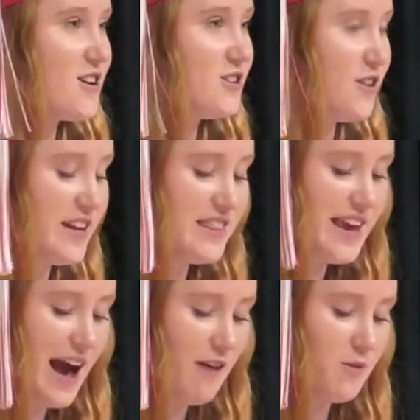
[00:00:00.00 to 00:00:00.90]
learning
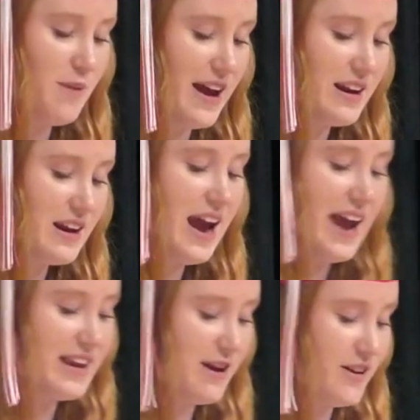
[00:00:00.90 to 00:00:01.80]
the alphabet
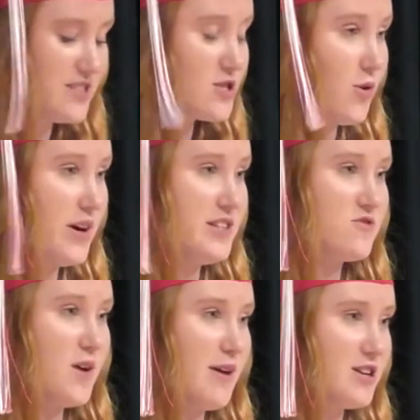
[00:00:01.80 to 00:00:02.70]
and hearing stories
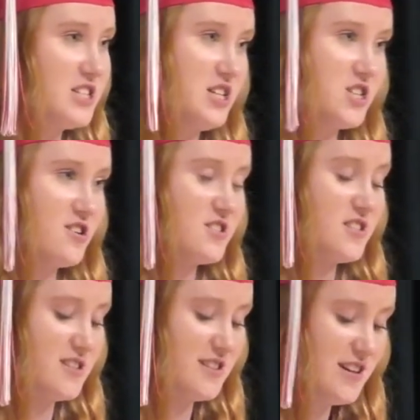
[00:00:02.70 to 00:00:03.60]
from our teachers.